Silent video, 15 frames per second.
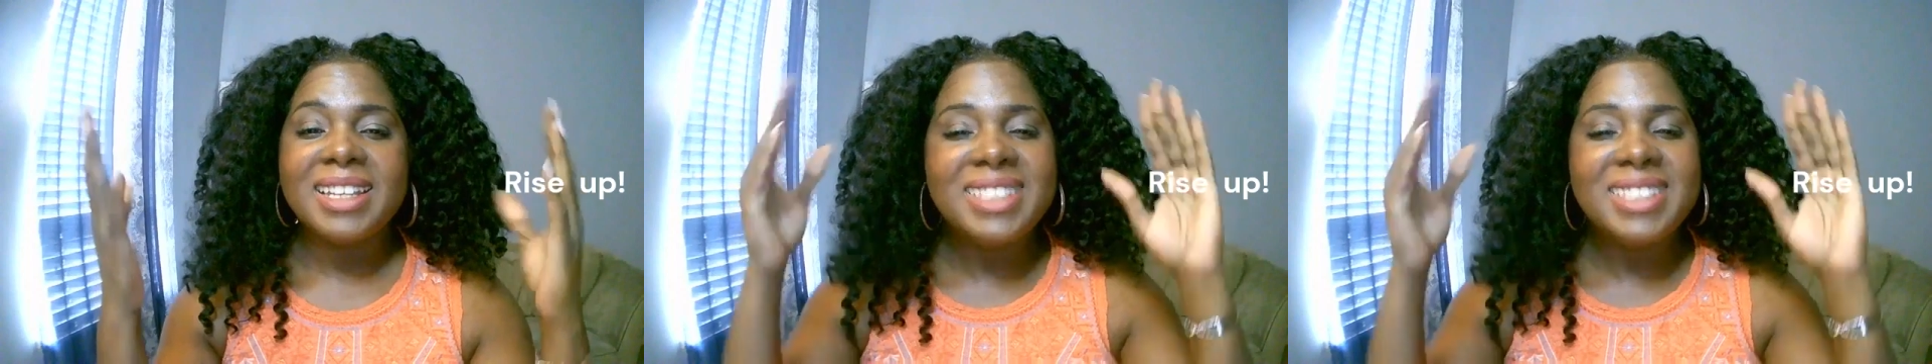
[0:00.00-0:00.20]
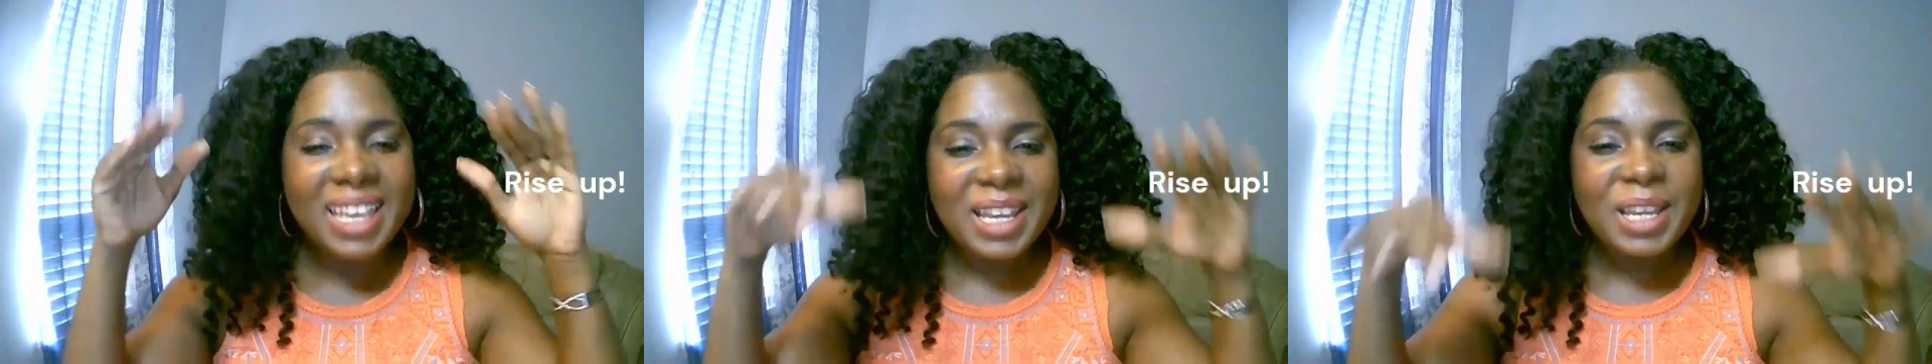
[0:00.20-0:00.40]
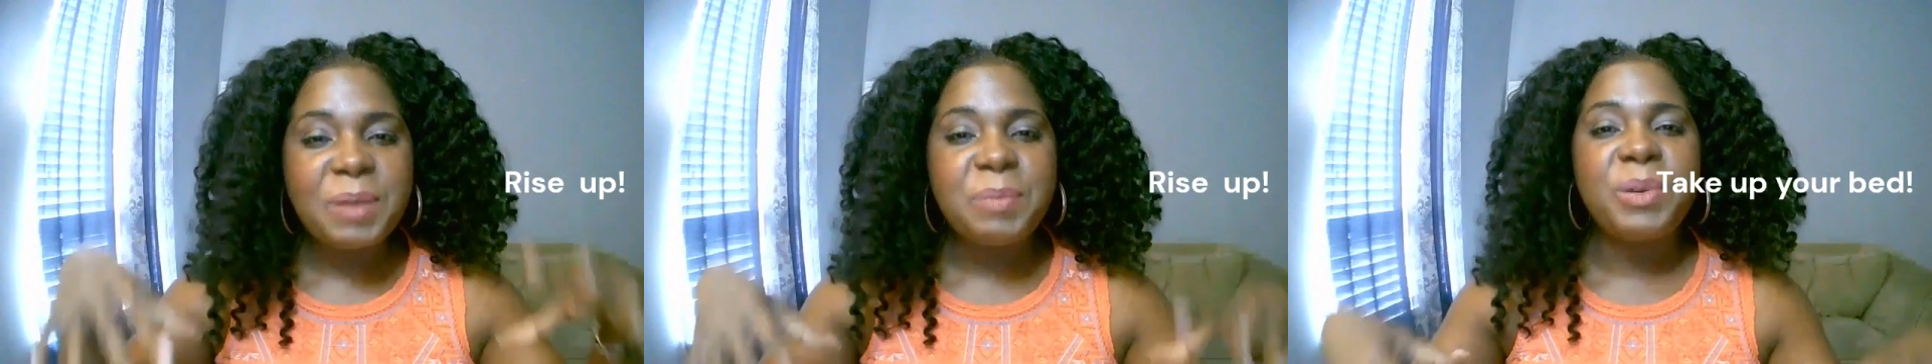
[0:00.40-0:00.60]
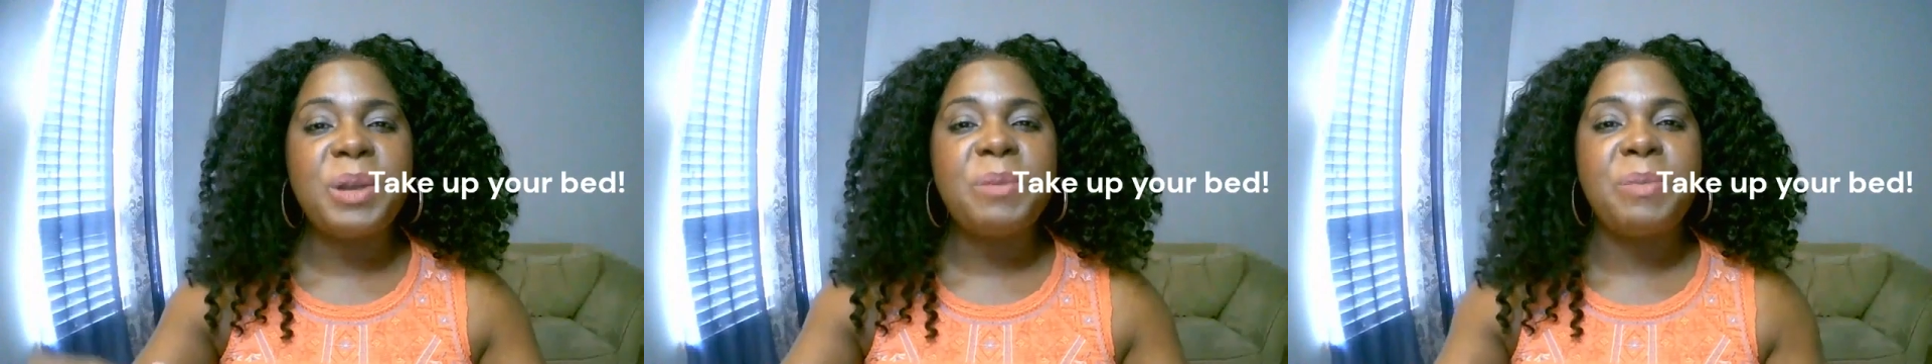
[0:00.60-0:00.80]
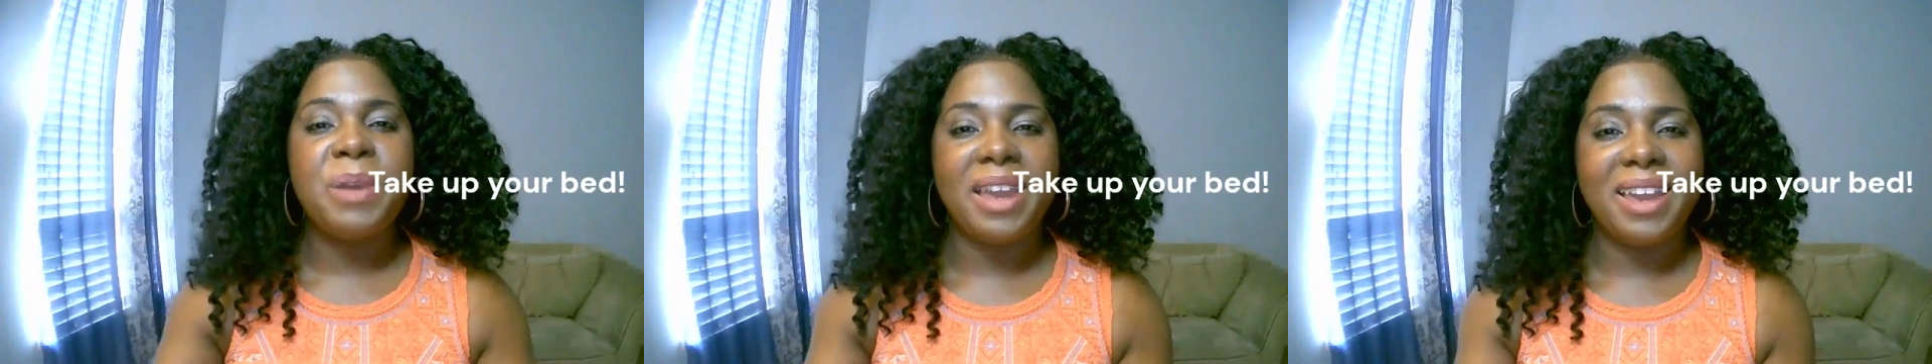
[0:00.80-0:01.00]
take up
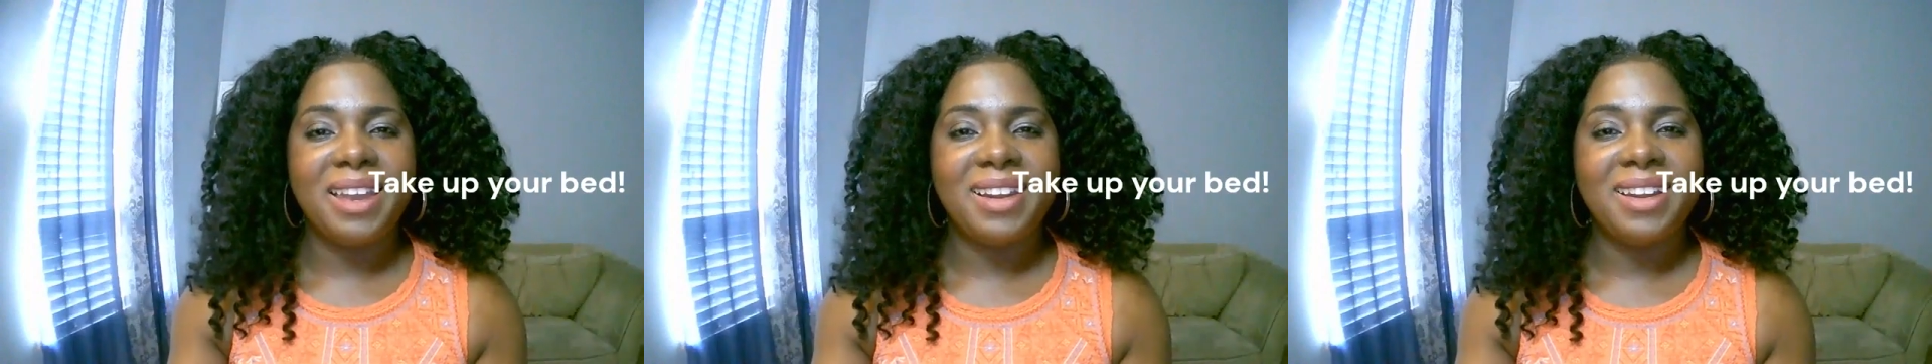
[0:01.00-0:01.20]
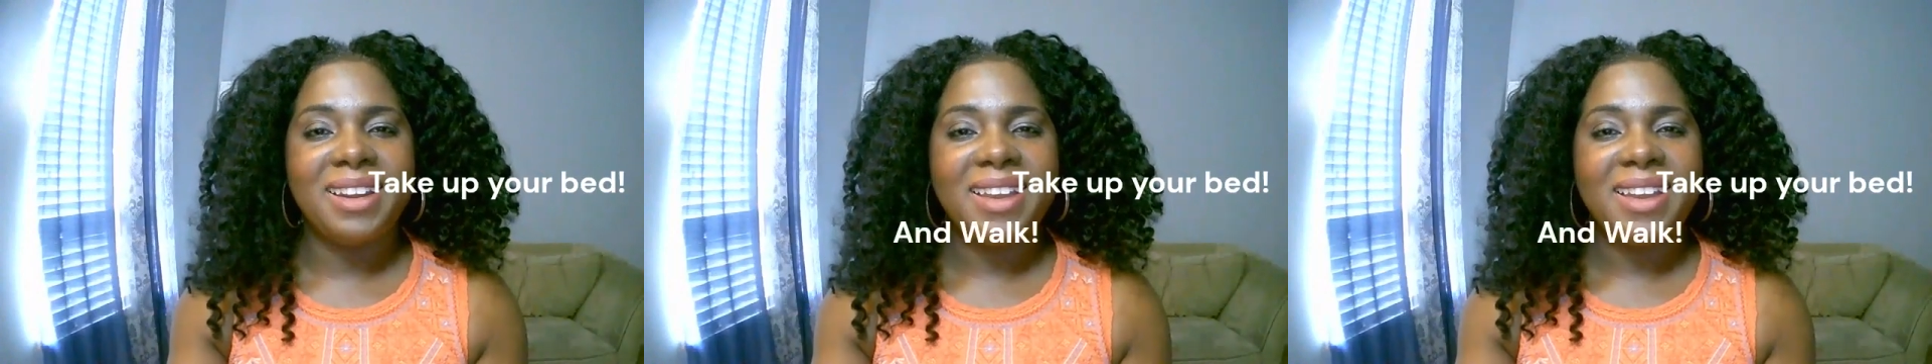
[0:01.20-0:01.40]
your bed,